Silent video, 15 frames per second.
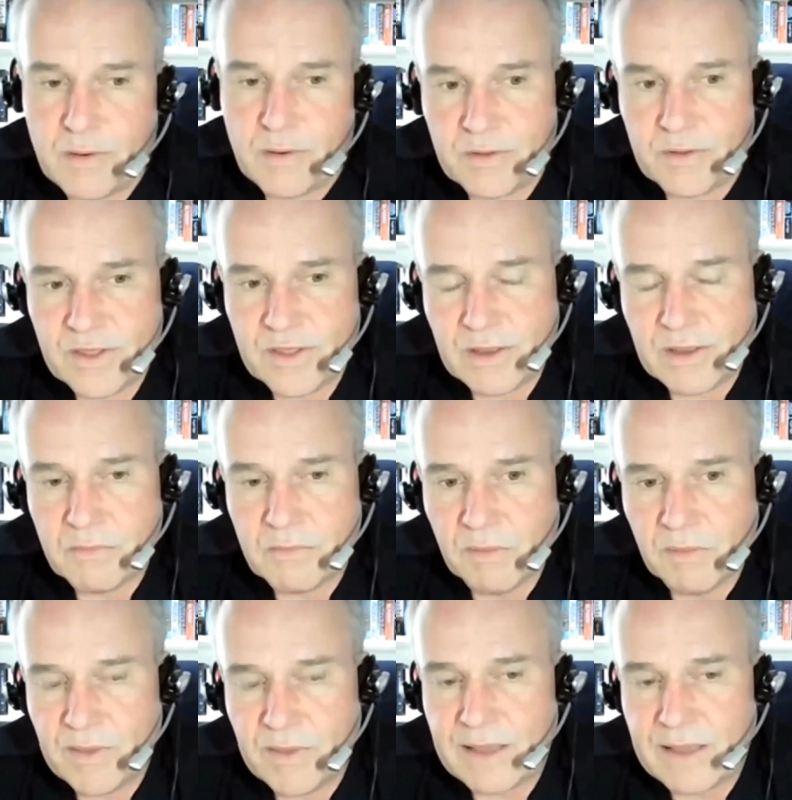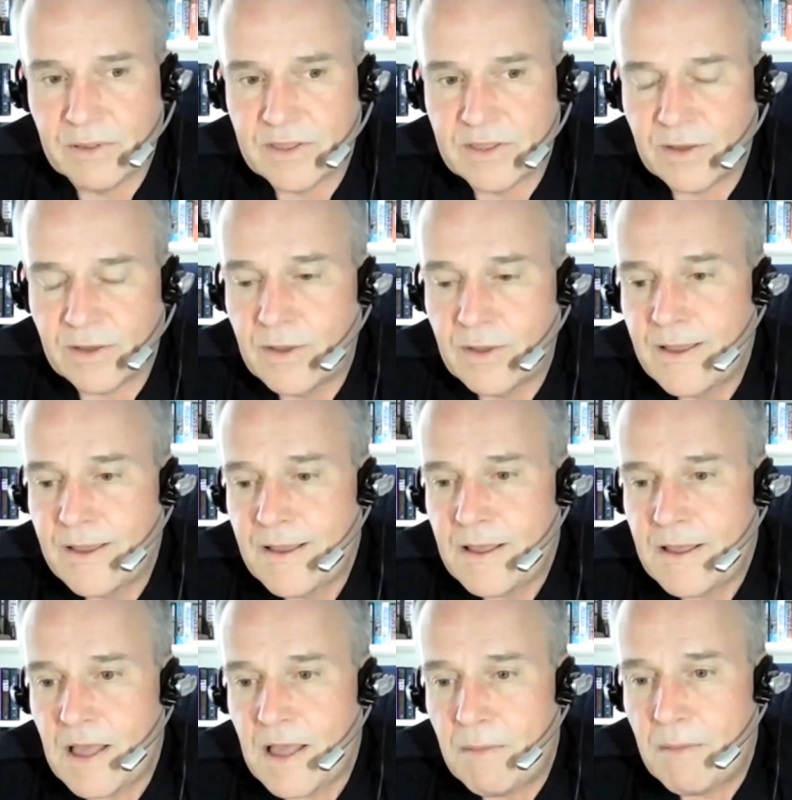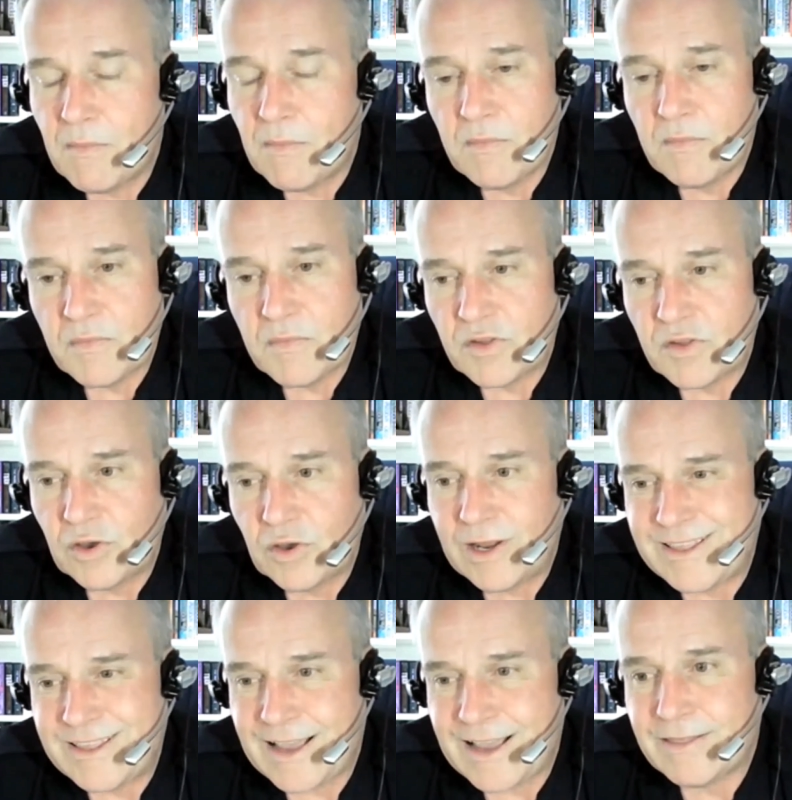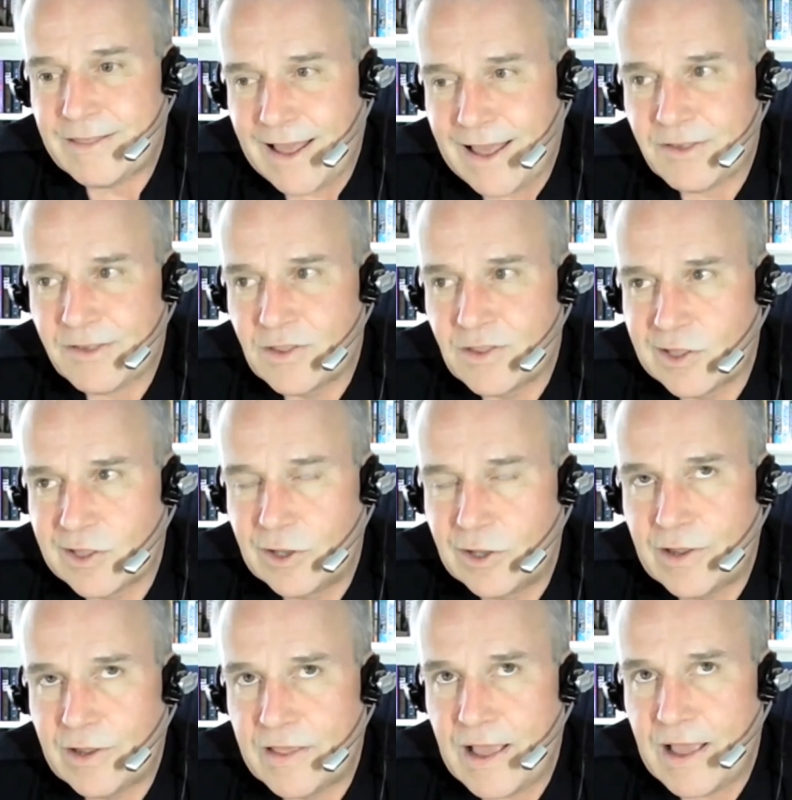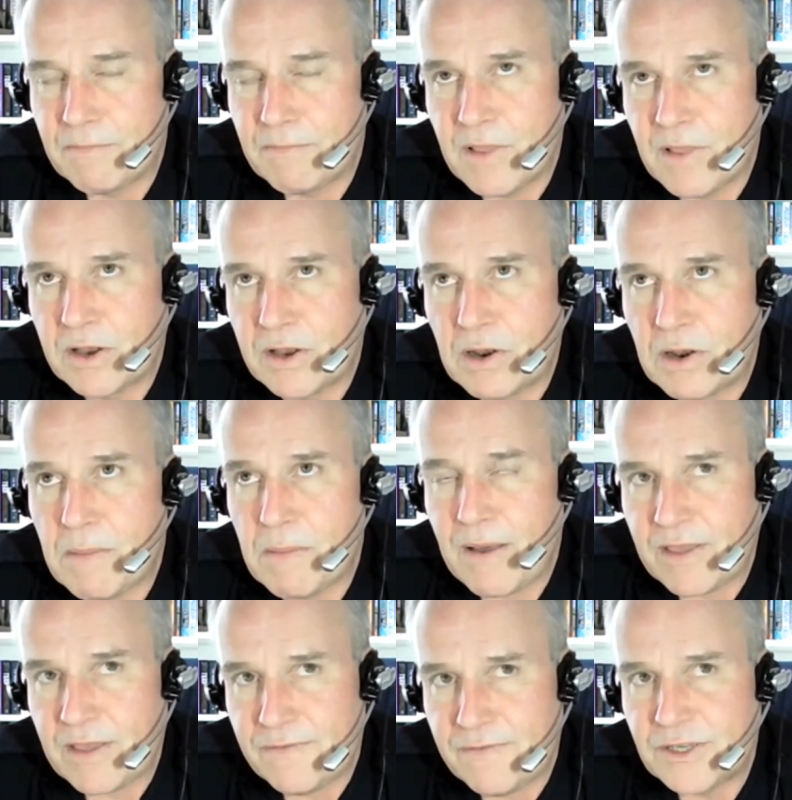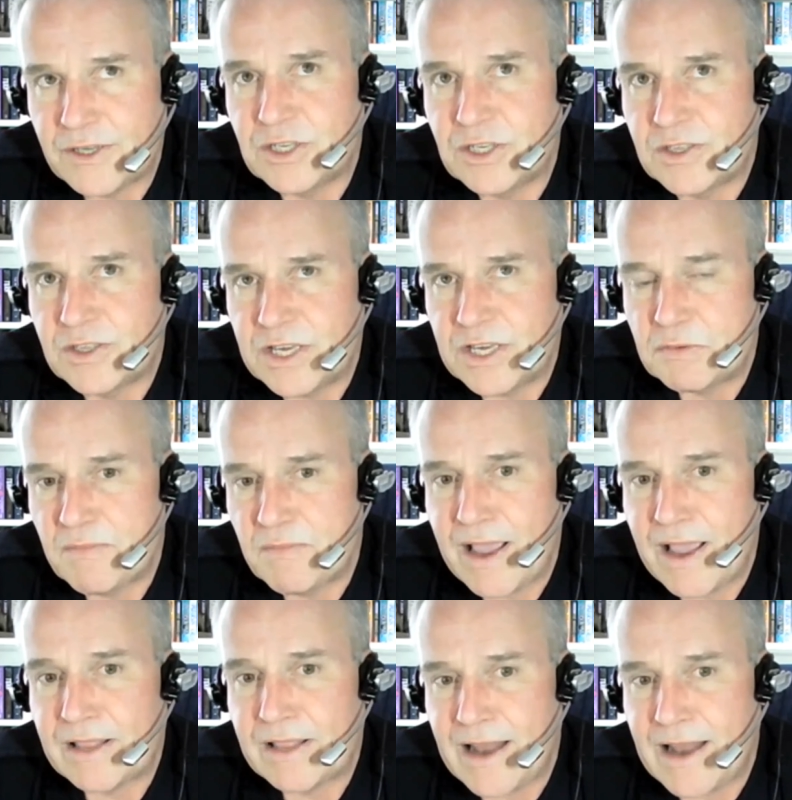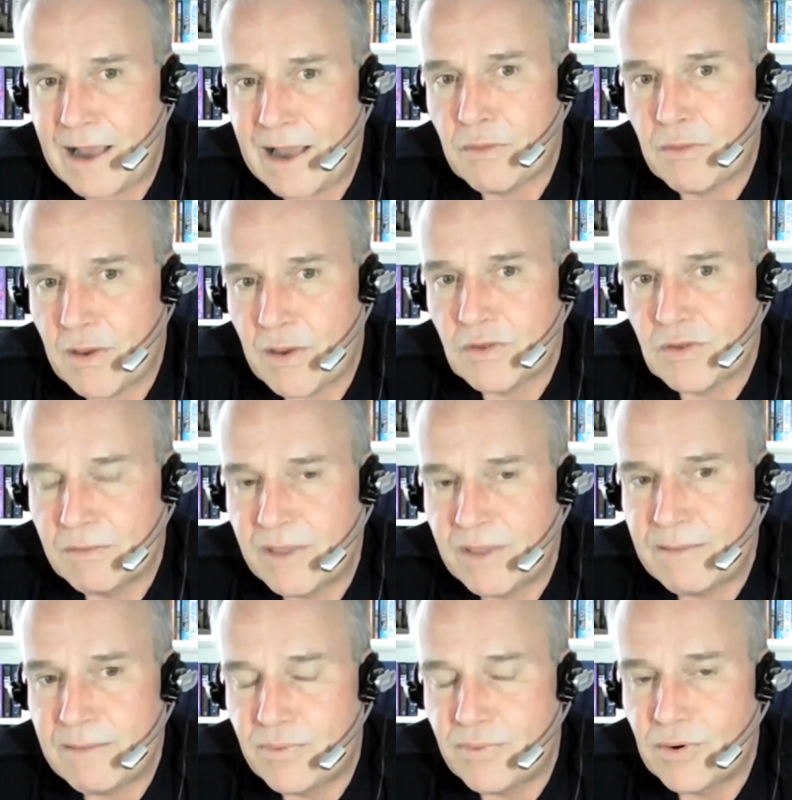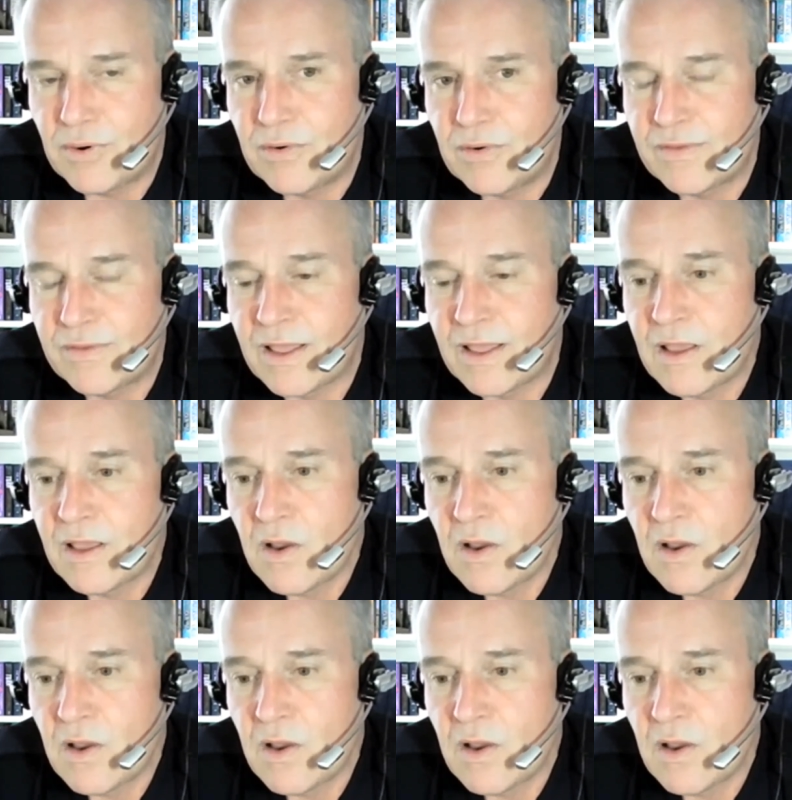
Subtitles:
the authority will be able to certainly take the lessons learned and about the efficiencies we've made and how those can be improved